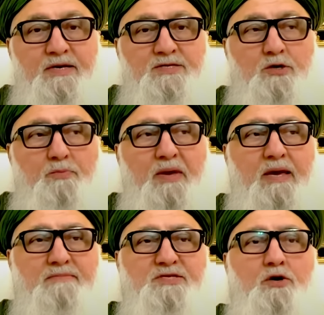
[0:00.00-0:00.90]
So it
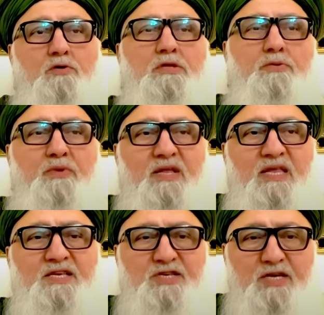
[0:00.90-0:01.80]
becomes the only
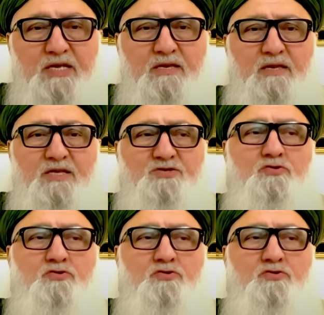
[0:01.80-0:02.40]
religion that's